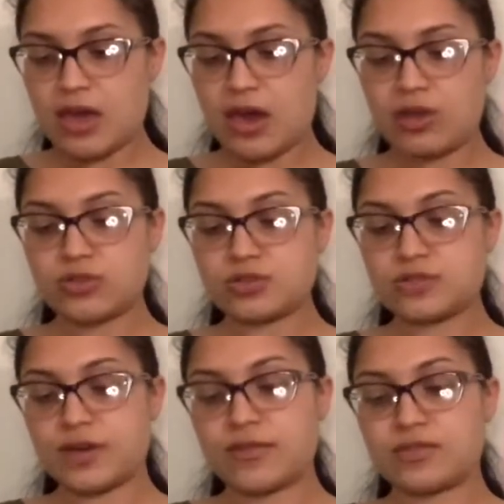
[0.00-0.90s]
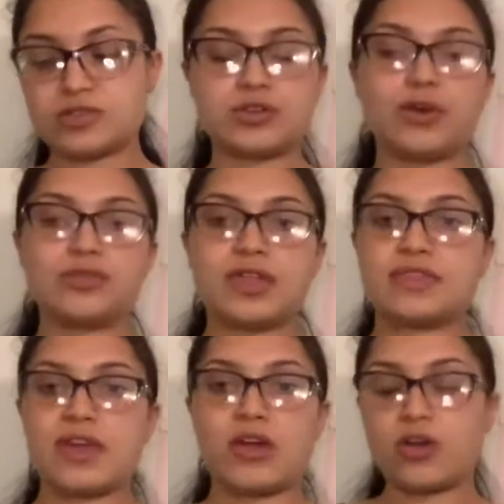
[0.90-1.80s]
other survivors know that
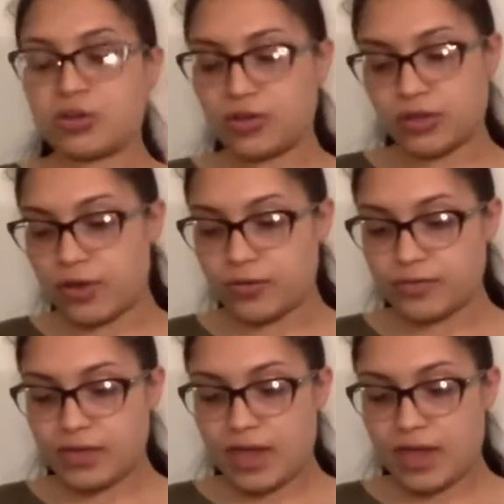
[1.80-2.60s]
they aren't alone